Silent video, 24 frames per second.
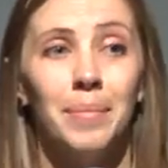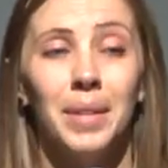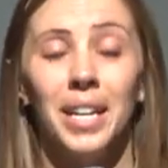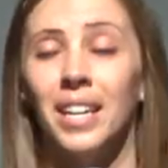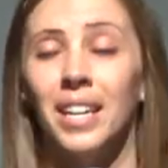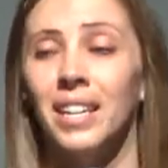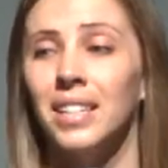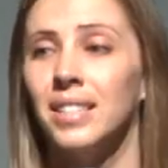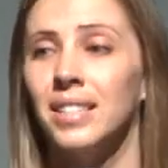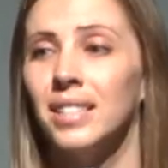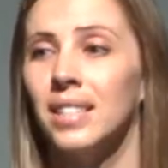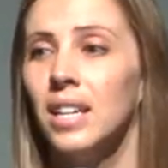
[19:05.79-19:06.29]

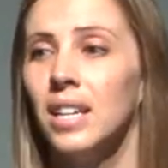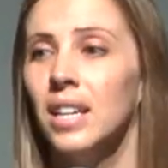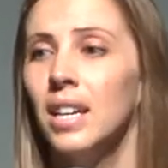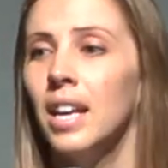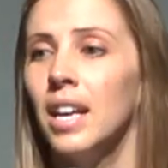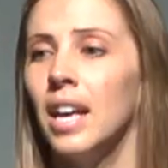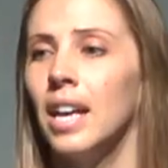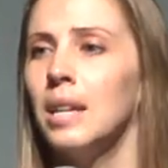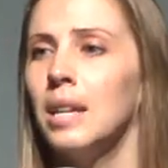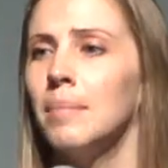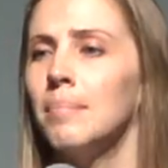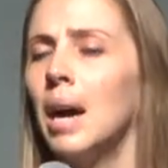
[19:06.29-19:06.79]
That is
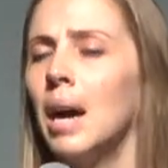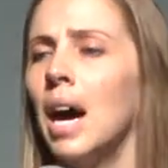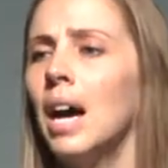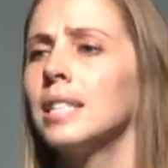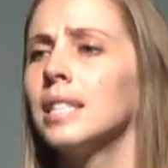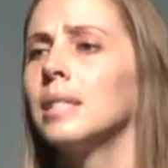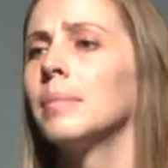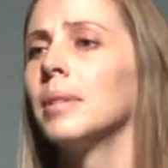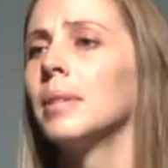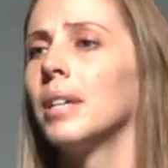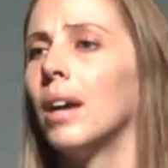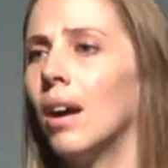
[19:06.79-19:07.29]
an
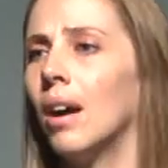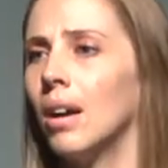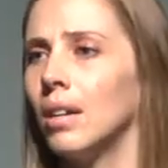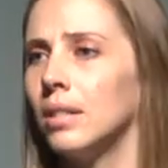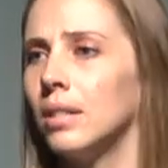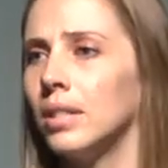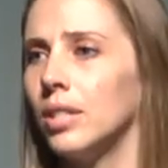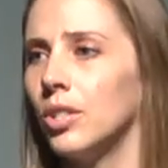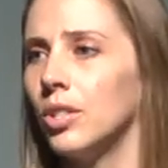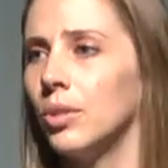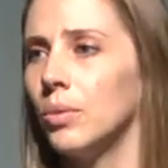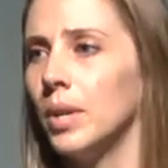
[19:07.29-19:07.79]
impossibly
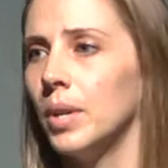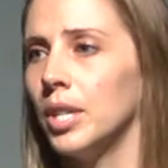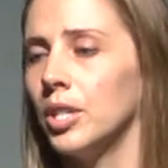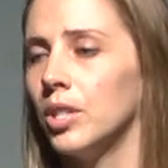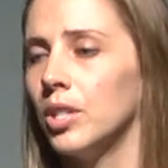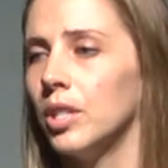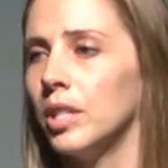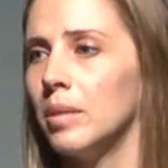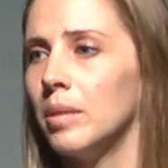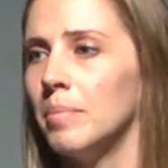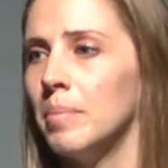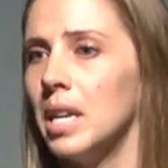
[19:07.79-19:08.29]
hard
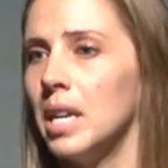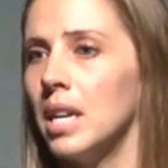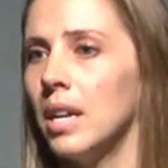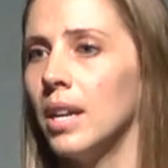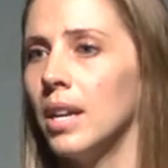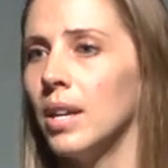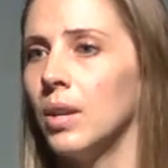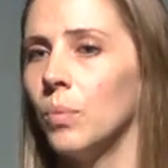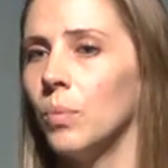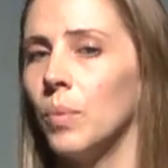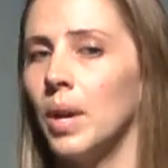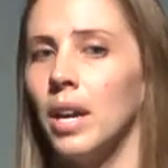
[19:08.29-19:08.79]
situation to be
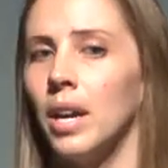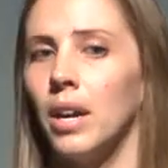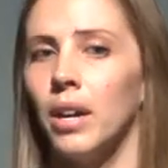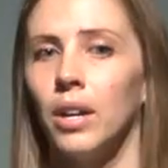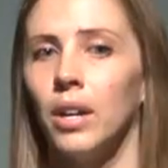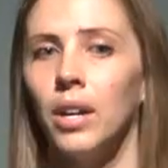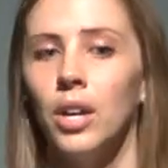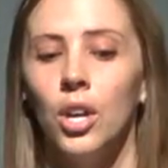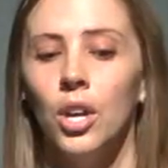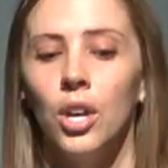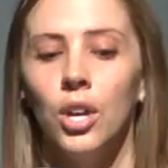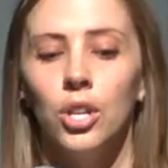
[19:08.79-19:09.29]
in,
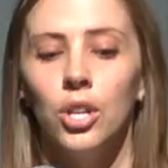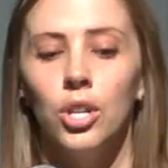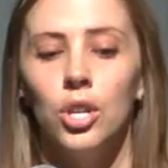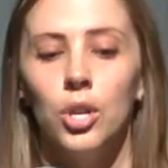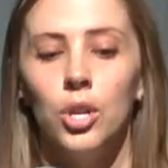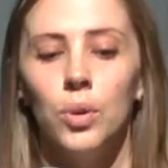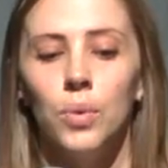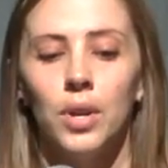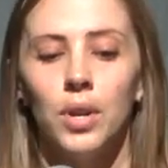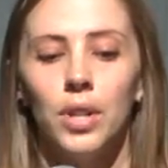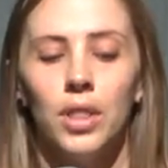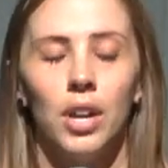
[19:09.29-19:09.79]
where
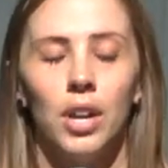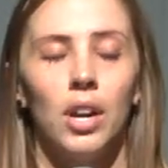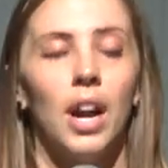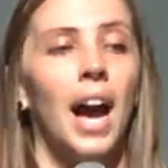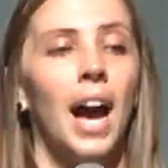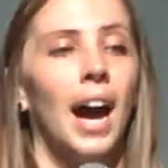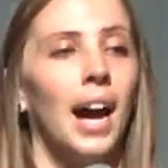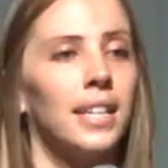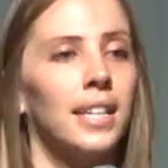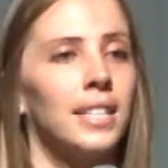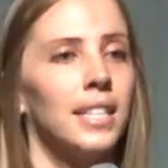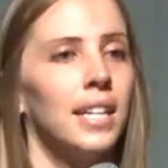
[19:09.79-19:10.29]
you are there
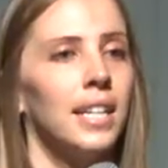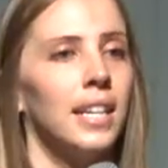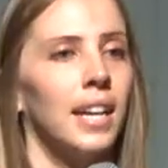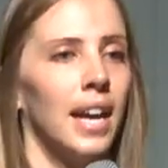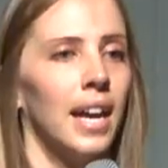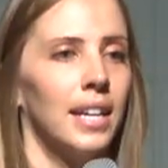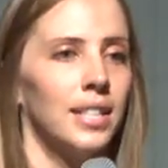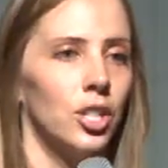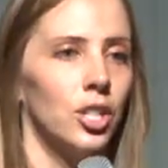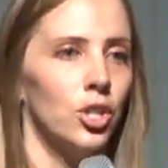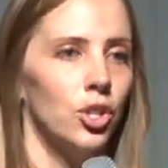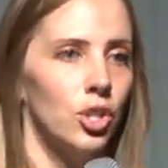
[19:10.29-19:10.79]
acting
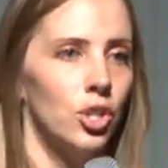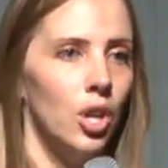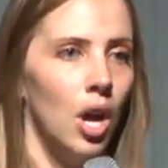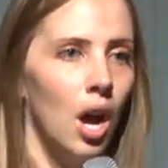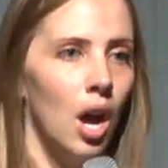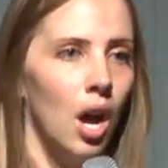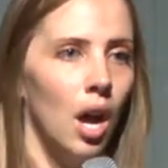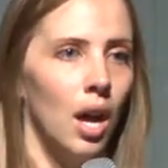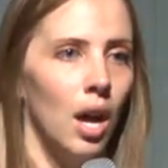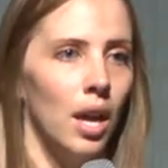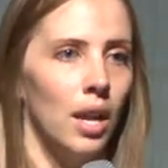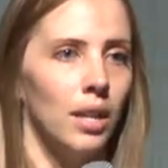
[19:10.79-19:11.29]
as a
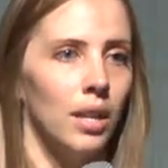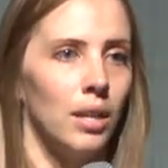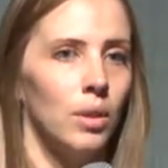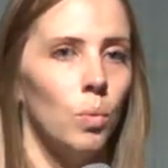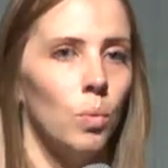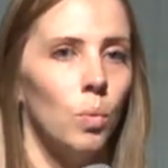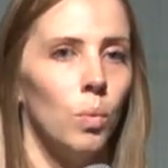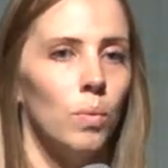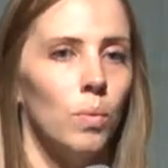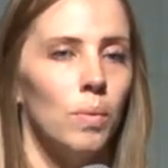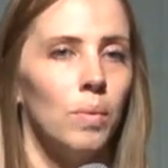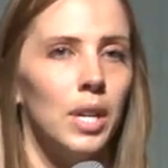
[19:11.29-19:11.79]

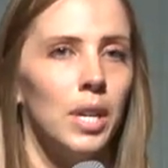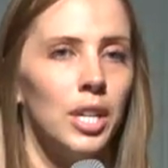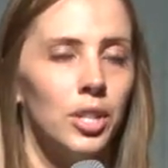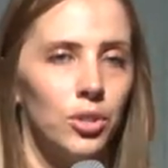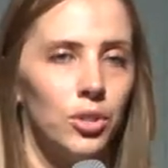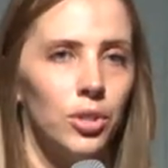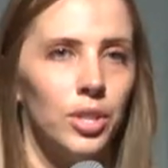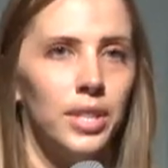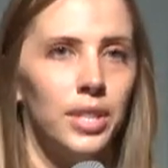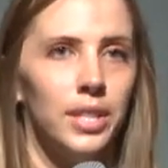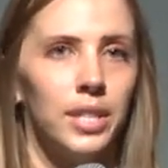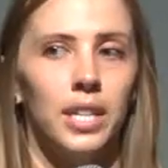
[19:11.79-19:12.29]
John,
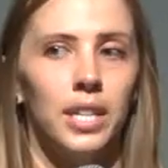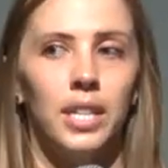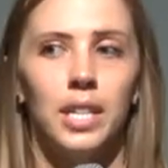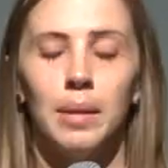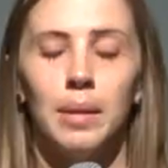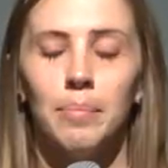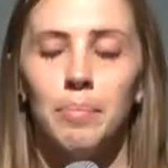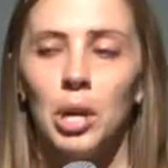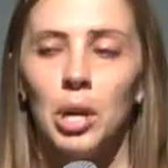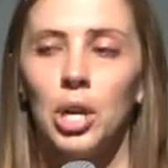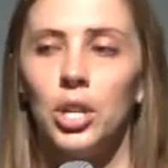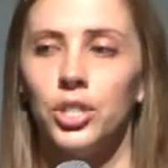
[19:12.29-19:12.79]
interested
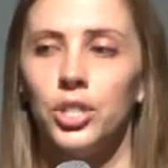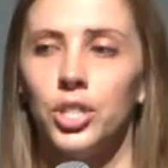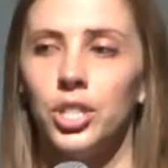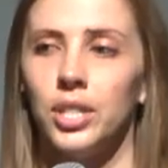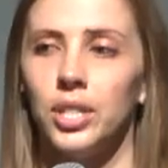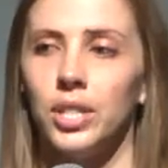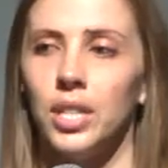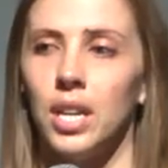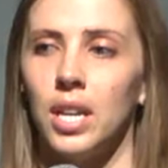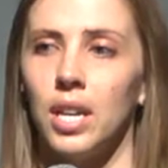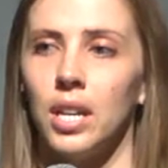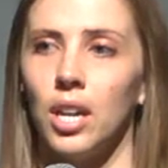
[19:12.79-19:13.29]
in
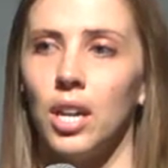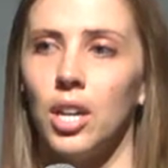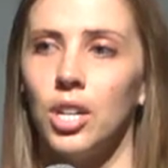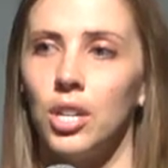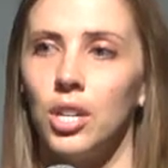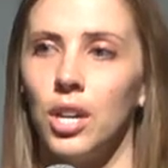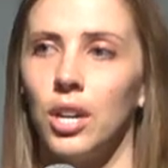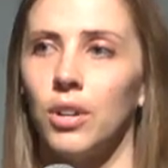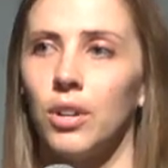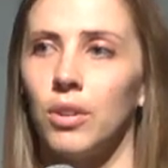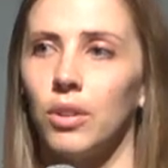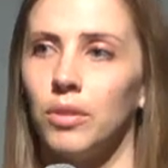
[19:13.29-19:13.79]
purchasing a
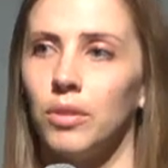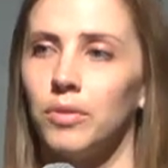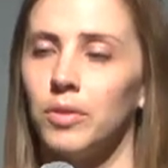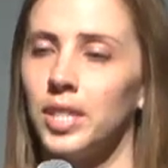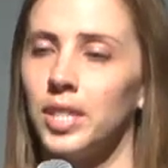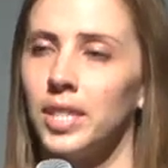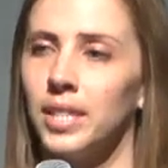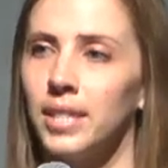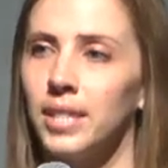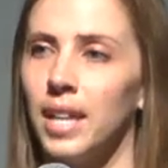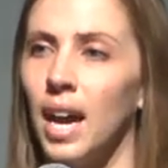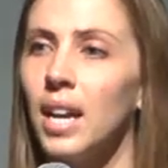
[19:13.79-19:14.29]
young girl for
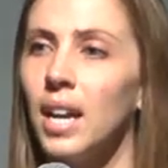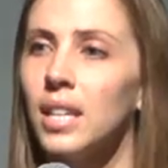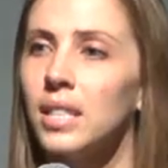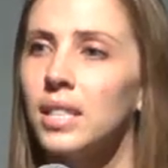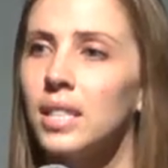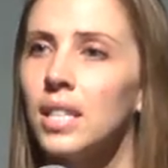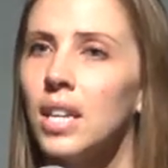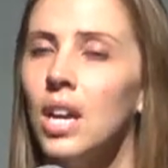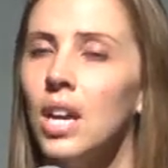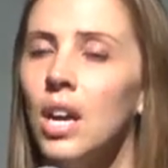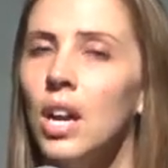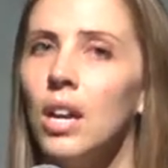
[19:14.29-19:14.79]

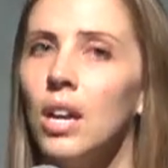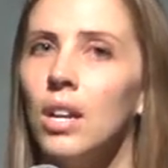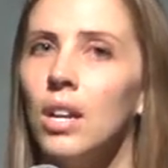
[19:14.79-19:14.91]
sex,